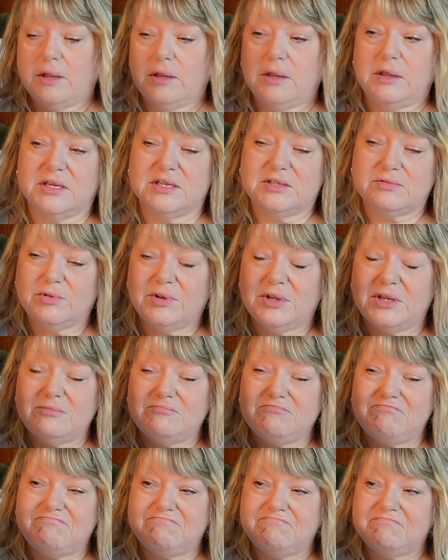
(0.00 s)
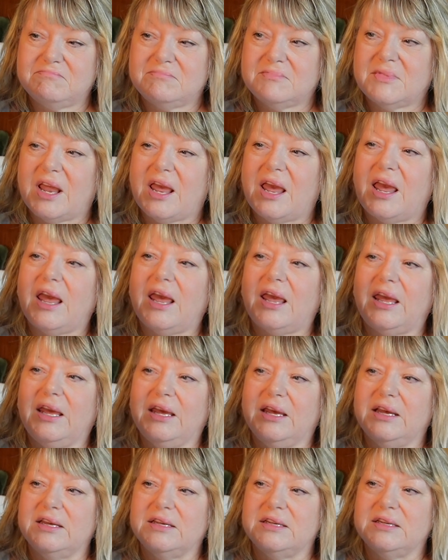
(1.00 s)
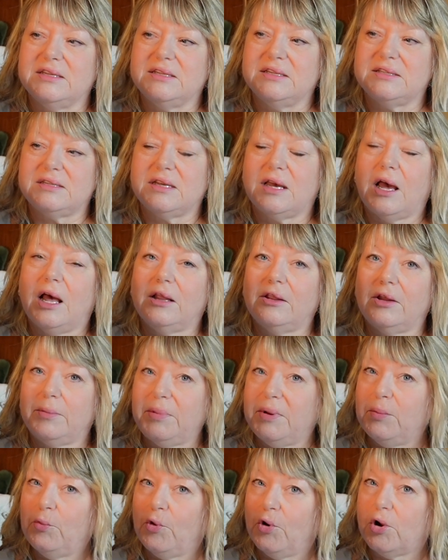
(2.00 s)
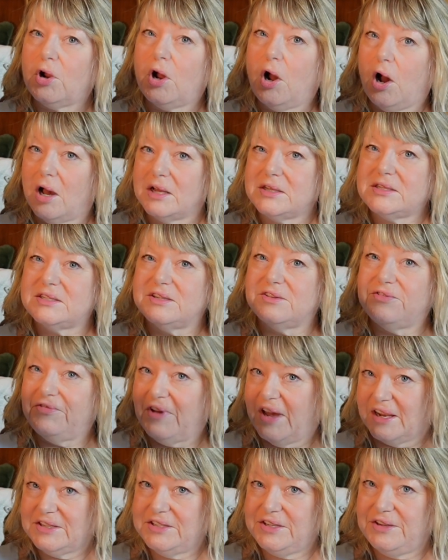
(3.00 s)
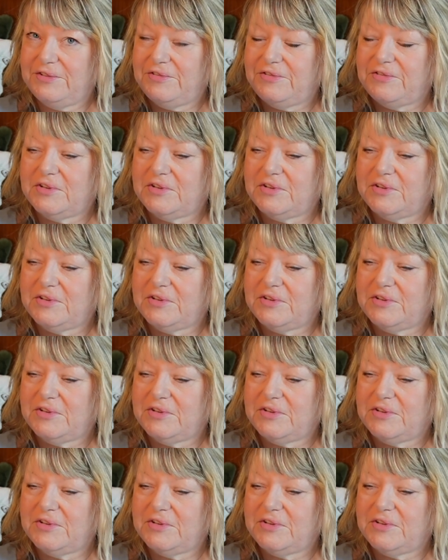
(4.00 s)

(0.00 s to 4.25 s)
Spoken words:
This one is a little bit more cost effective.